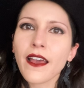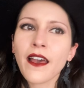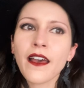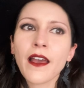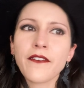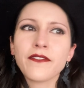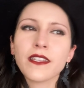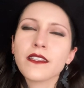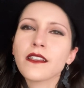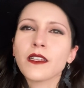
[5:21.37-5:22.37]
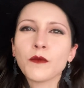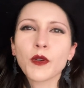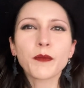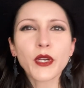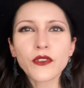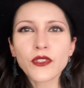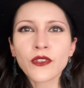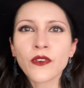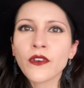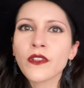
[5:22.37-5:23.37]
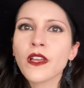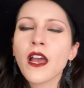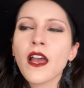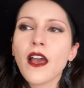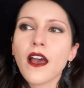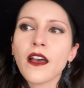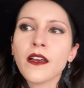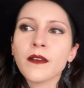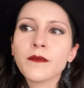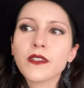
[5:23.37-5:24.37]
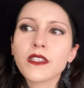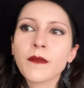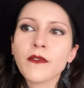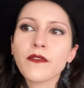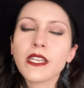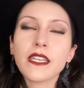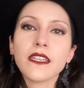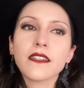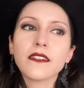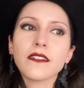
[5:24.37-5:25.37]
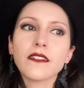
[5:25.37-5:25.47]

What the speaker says: I feel is a little more personal. Some of the